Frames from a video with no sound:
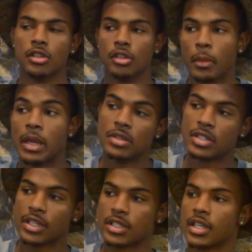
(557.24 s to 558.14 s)
Maybe
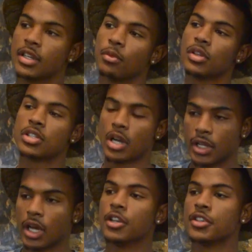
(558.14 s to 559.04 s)
16, and really started
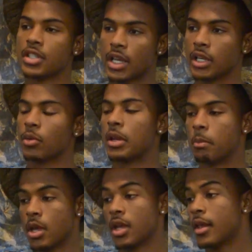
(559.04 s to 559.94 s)
understanding what it
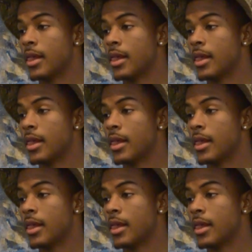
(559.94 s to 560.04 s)
meant.